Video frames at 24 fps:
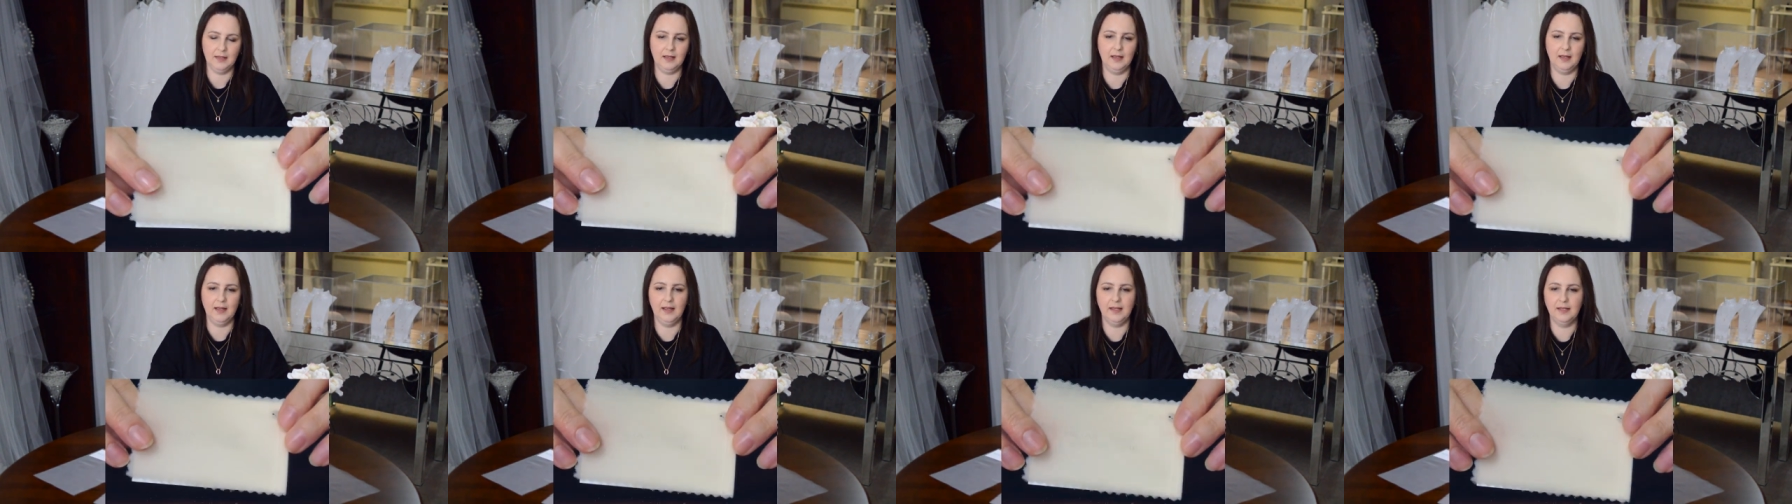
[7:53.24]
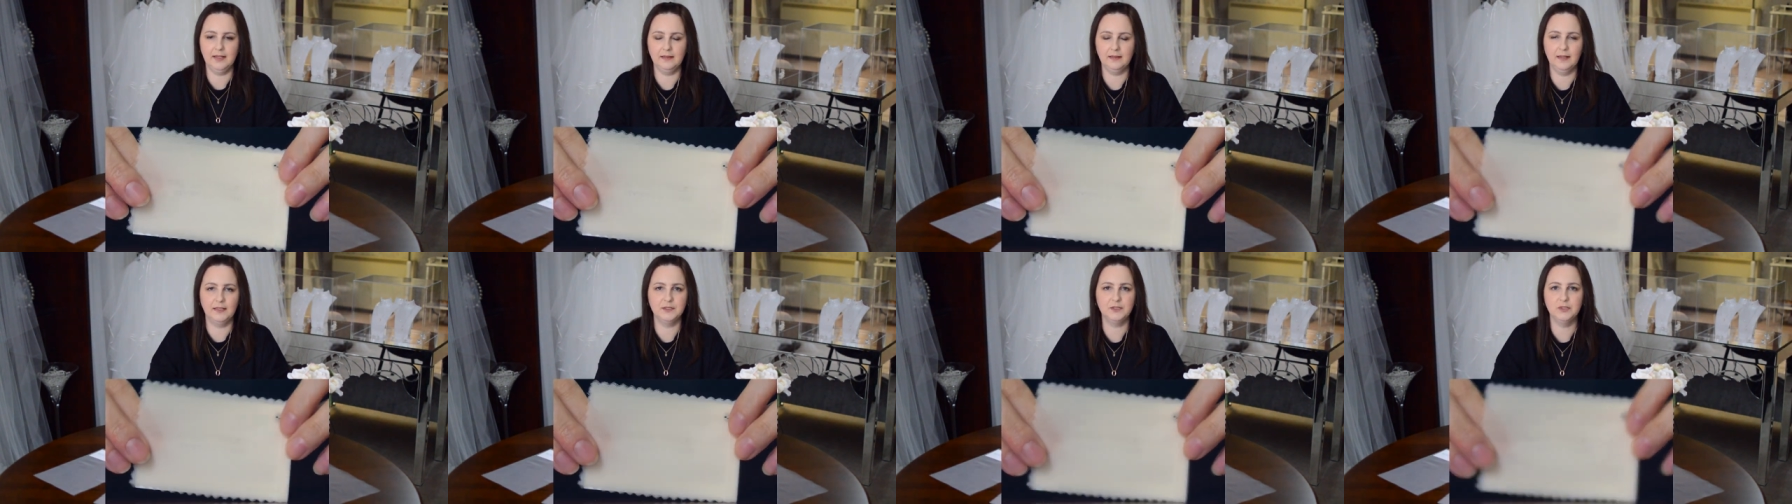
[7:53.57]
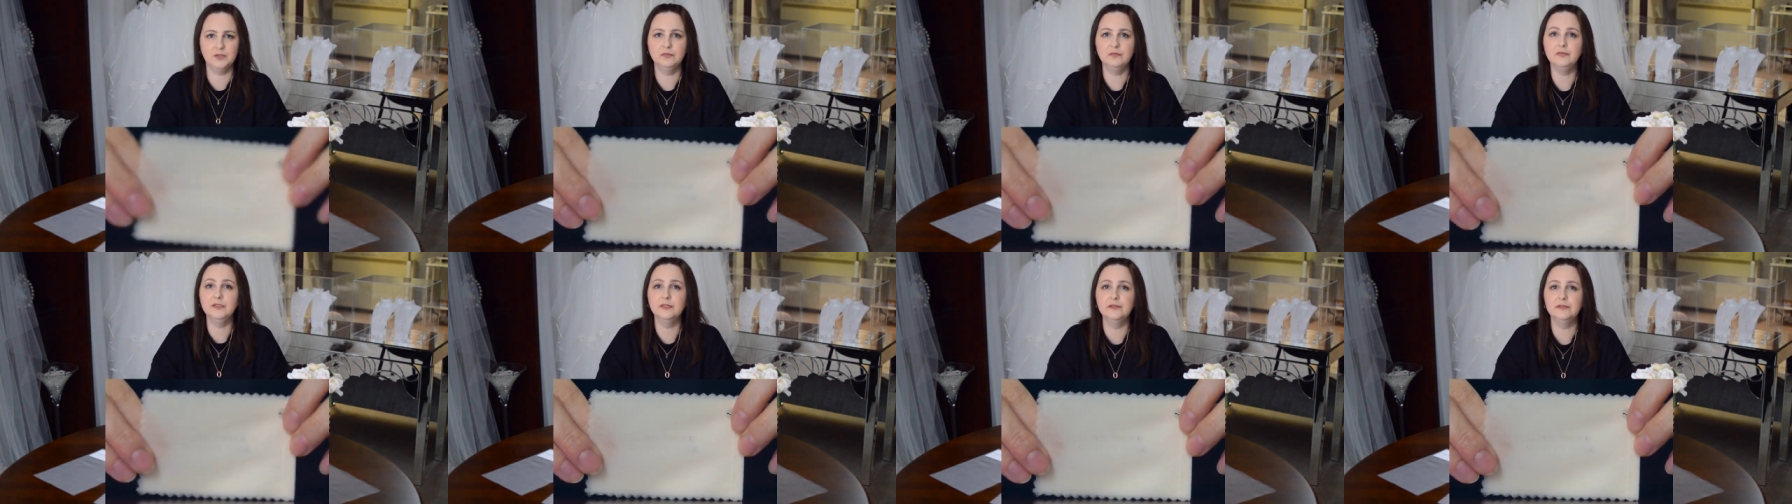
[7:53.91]
I do
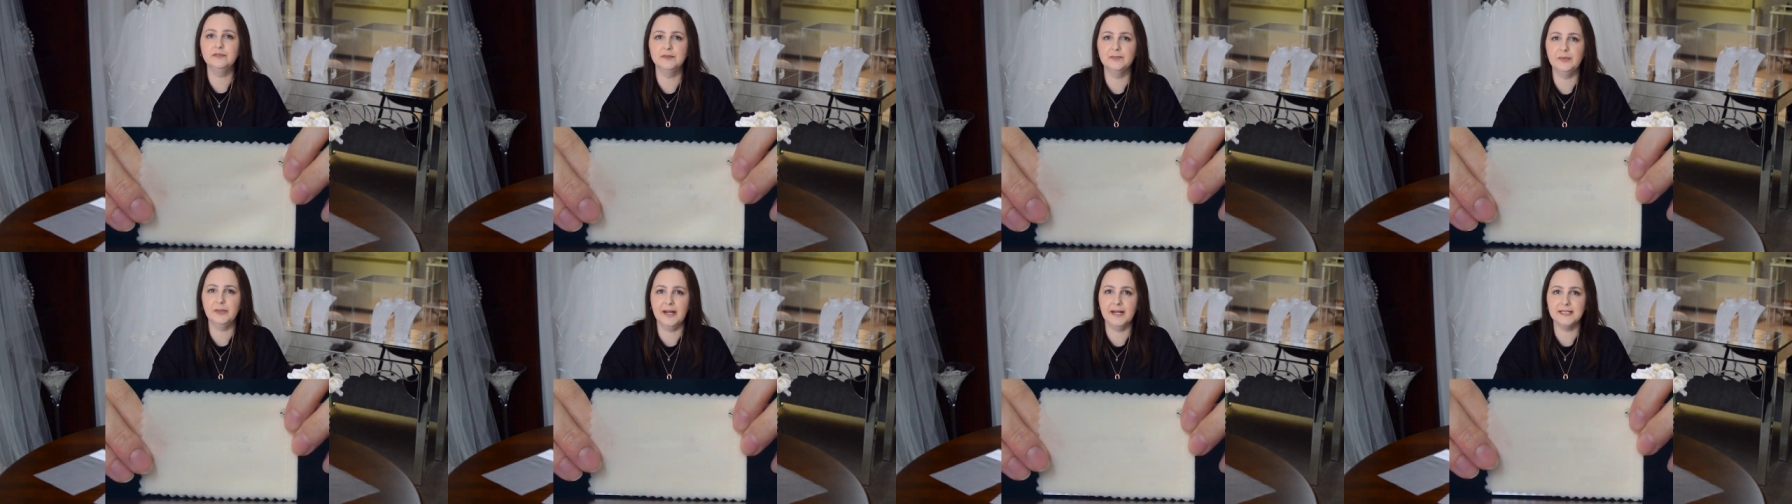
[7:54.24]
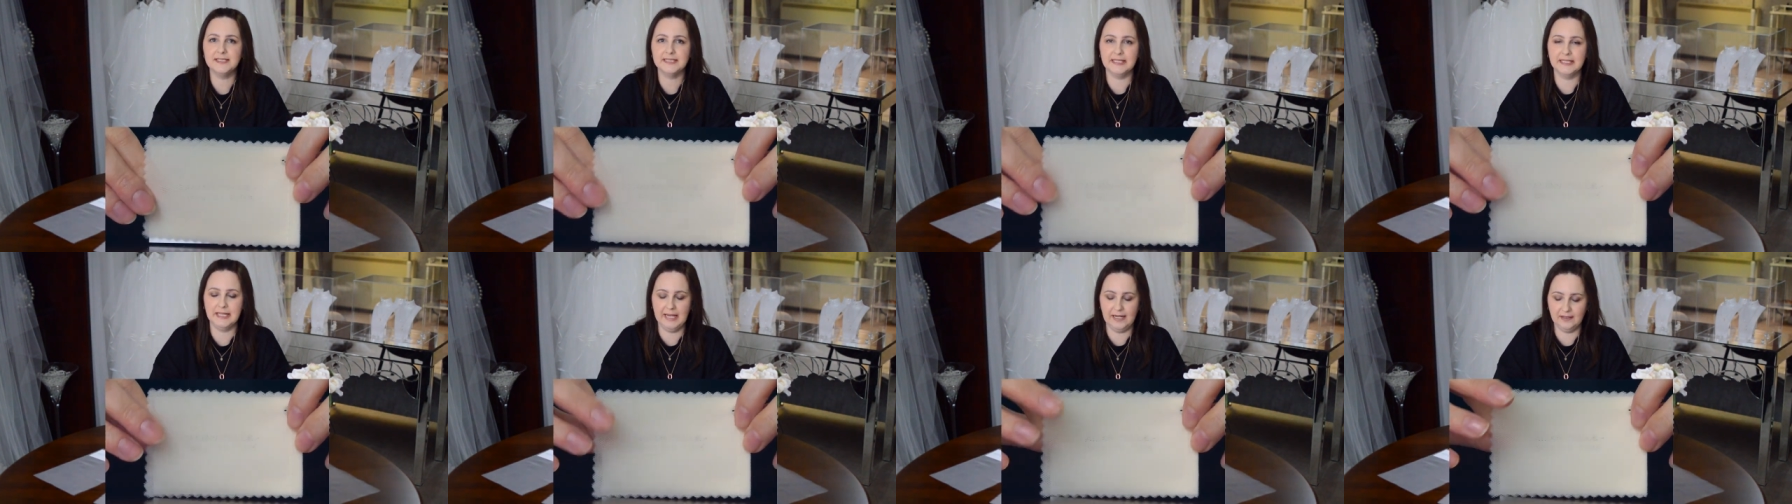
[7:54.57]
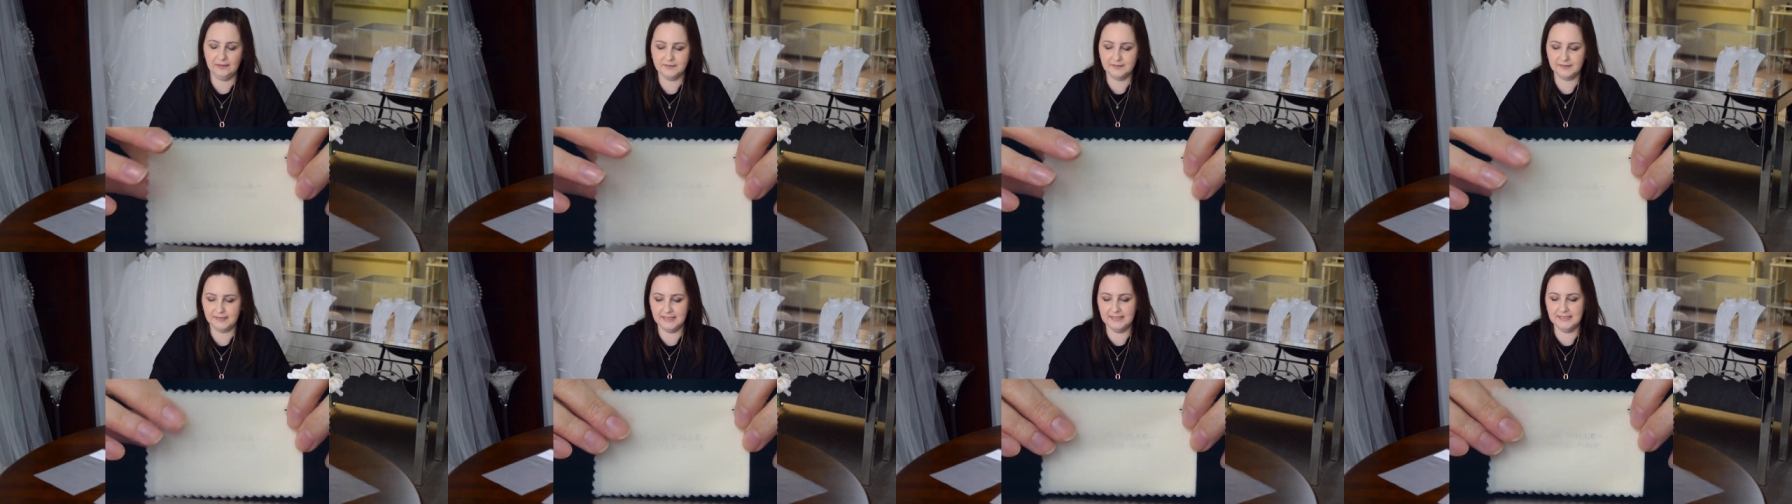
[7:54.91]
feel for brides that
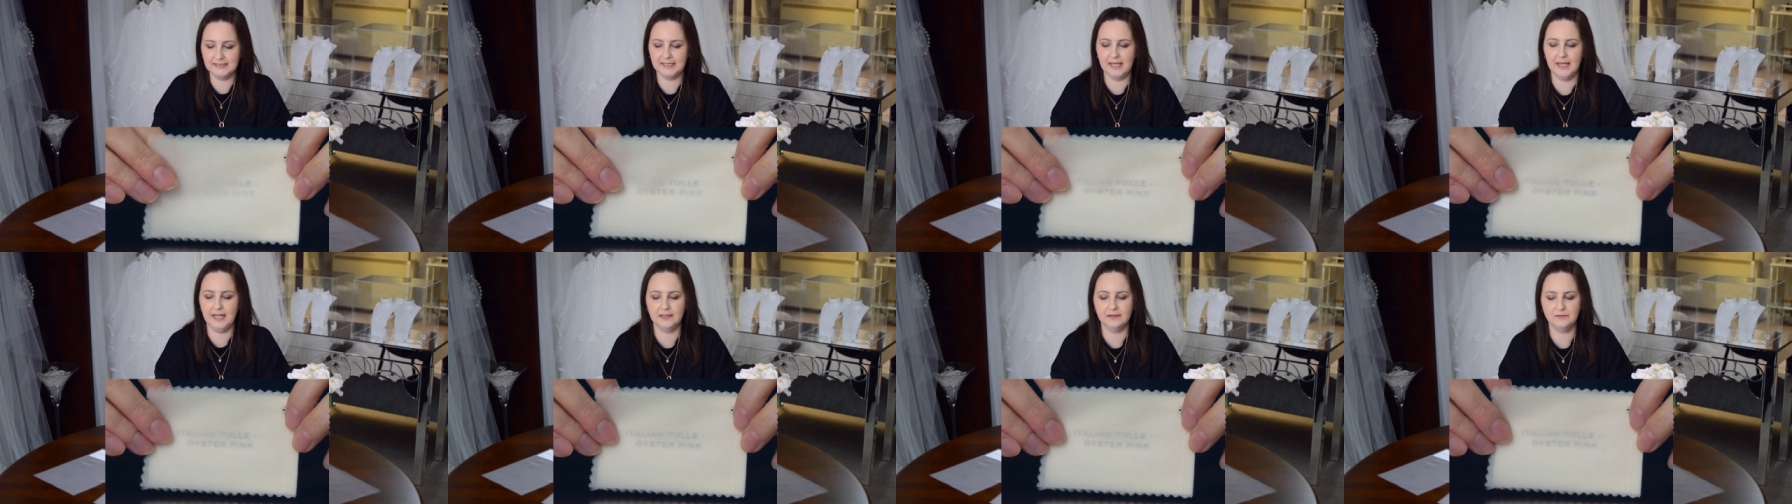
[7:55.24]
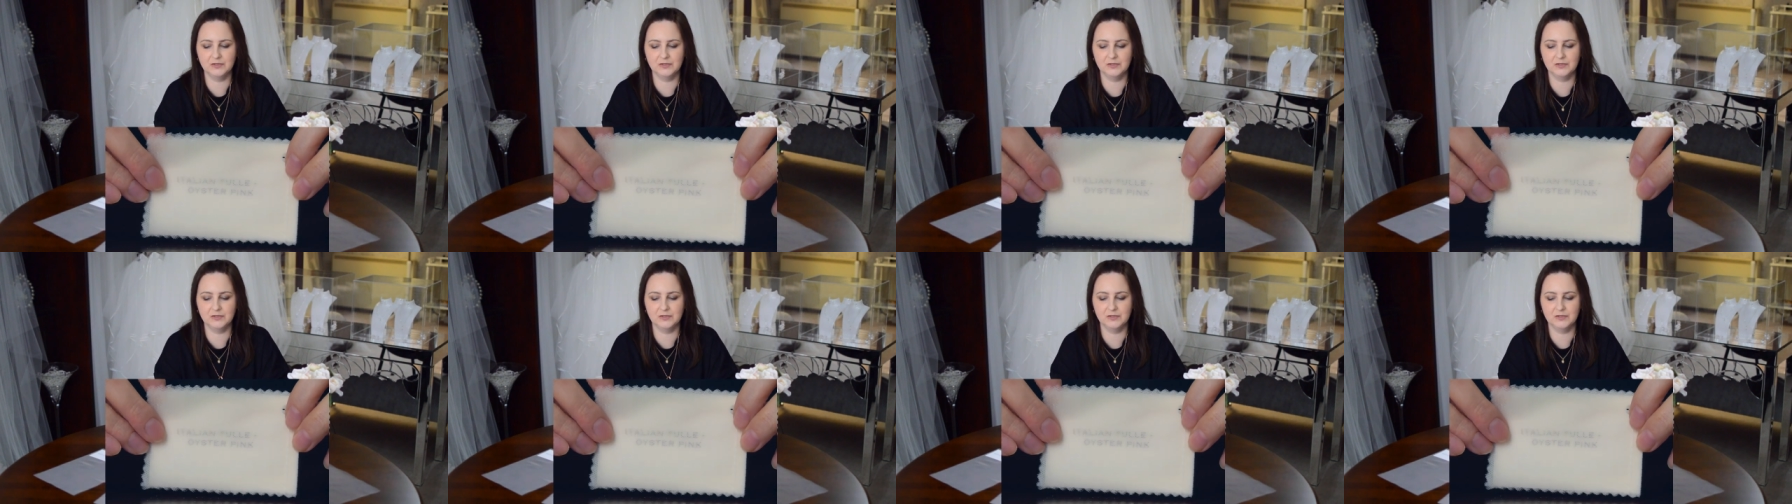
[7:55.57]
have these kind